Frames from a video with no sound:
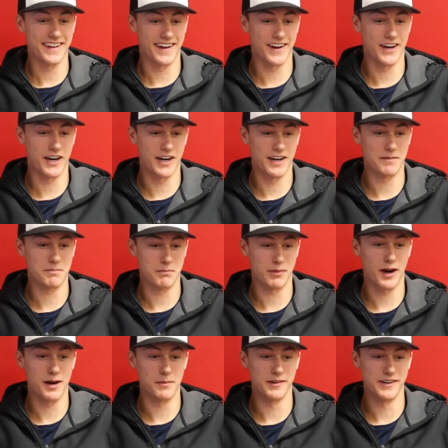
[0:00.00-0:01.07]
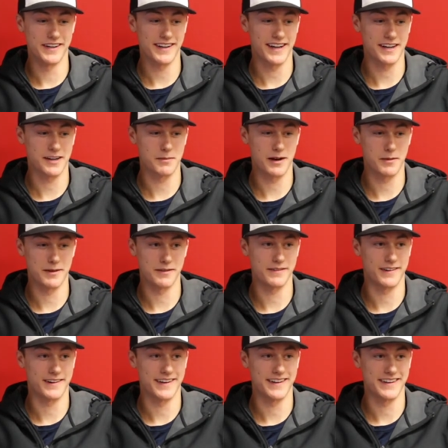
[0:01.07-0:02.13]
Uh, probably. I could probably
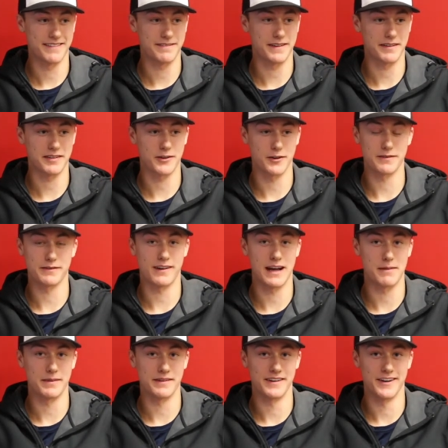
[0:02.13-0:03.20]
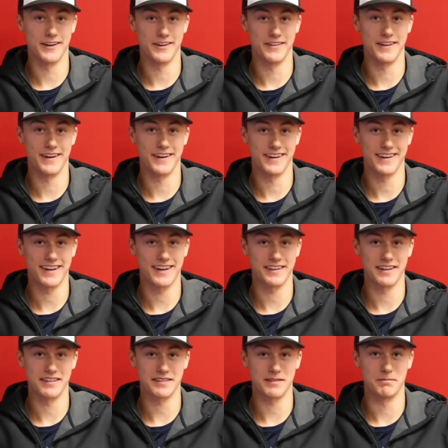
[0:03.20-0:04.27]
fly. I'll start flapping here and there.
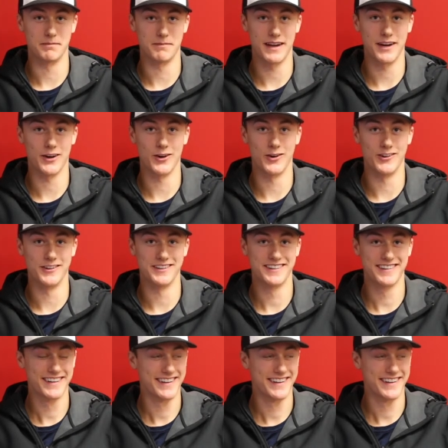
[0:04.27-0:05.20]
I'd get some air going.